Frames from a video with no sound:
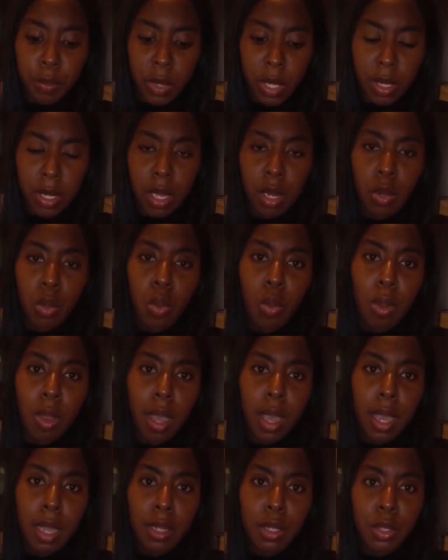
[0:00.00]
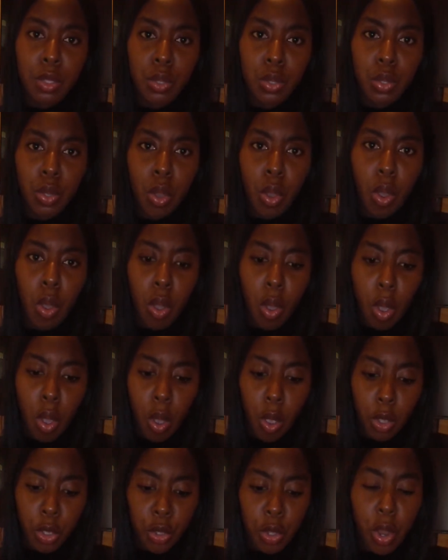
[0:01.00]
they look at
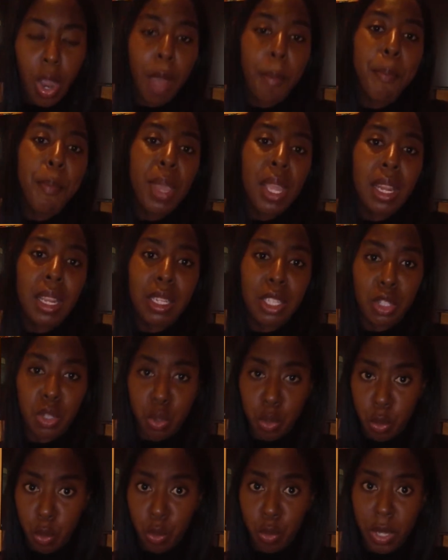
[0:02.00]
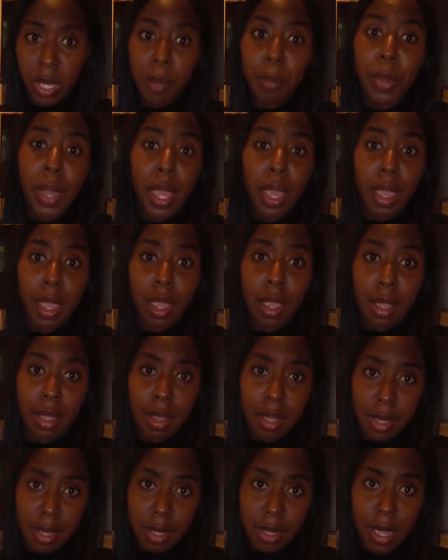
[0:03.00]
your ability to repay
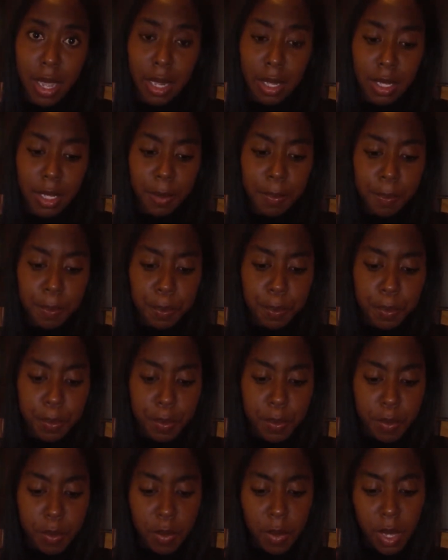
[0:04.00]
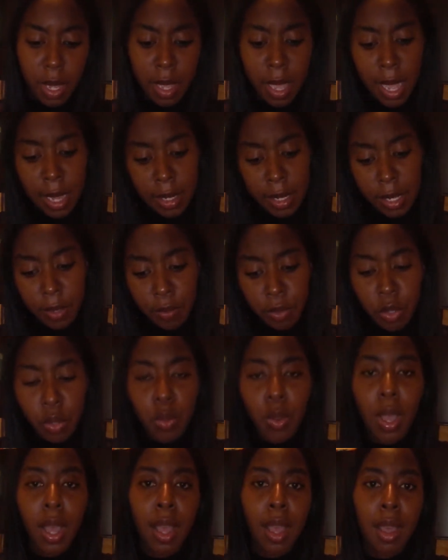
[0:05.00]
this debt. And if you
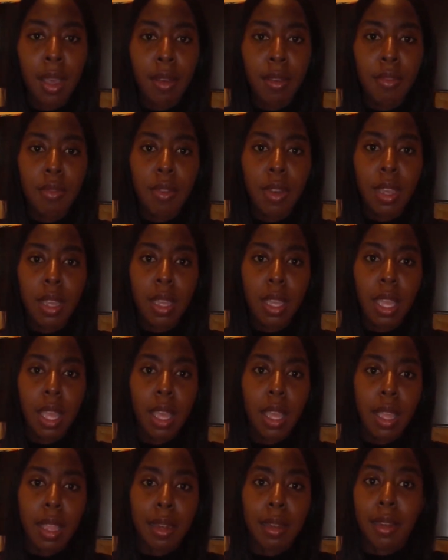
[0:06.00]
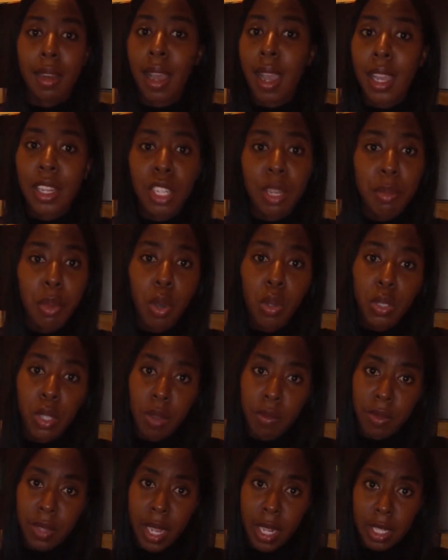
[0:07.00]
have large amount of
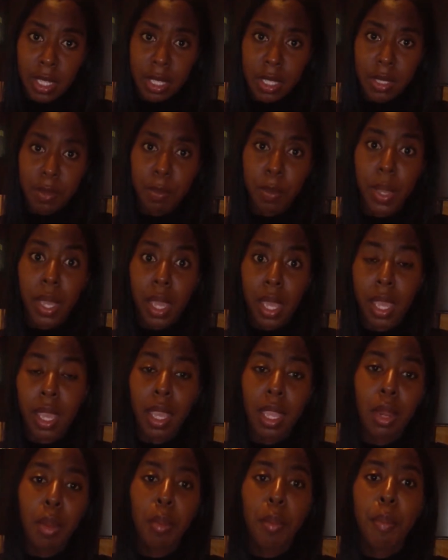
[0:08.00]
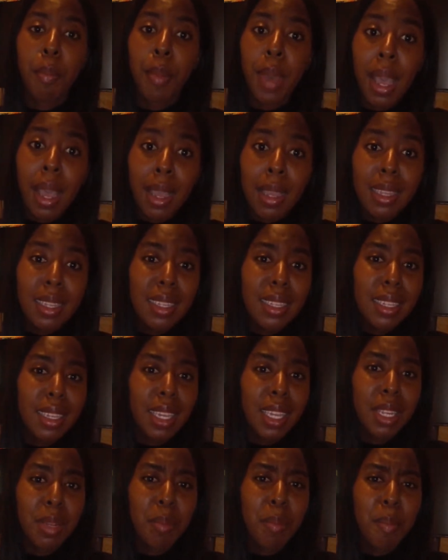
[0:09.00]
debts paying back,
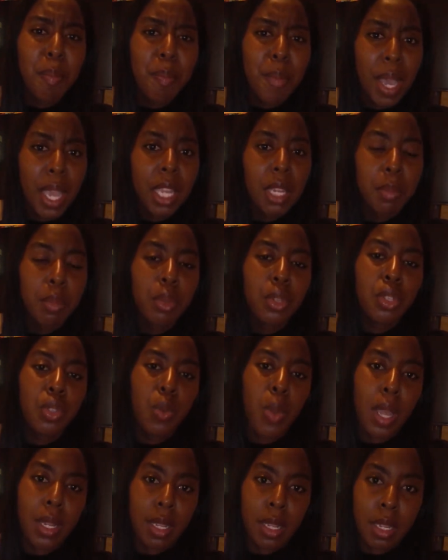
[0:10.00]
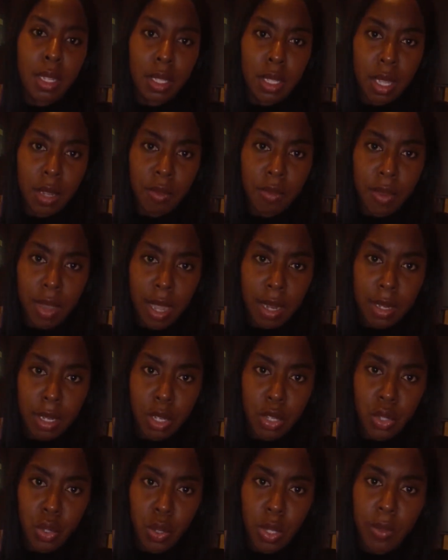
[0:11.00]
it might put you at a disadvantage.
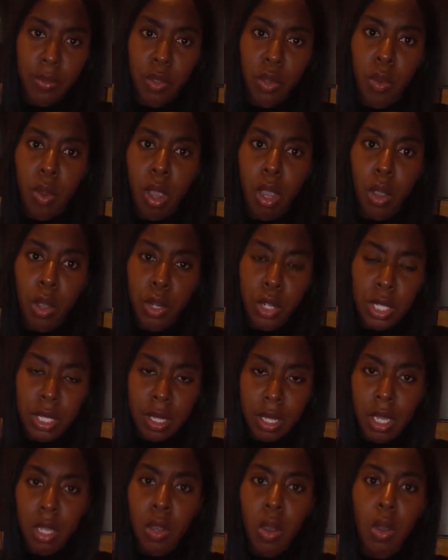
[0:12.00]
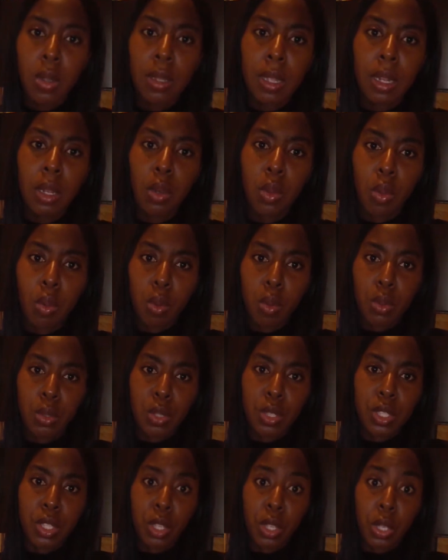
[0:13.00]
So if you are going to take out a loan to
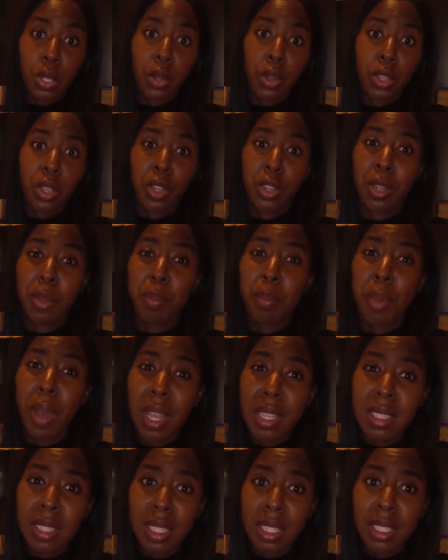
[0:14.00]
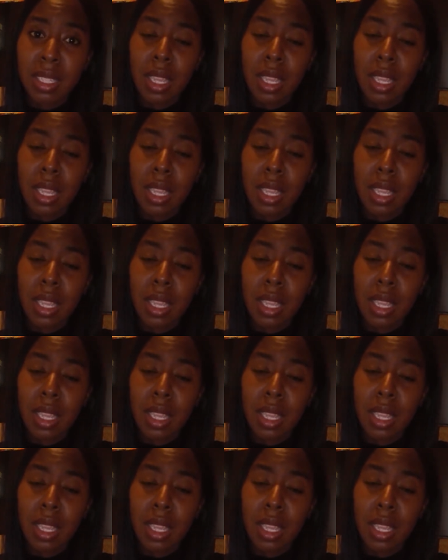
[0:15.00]
secure your deposit,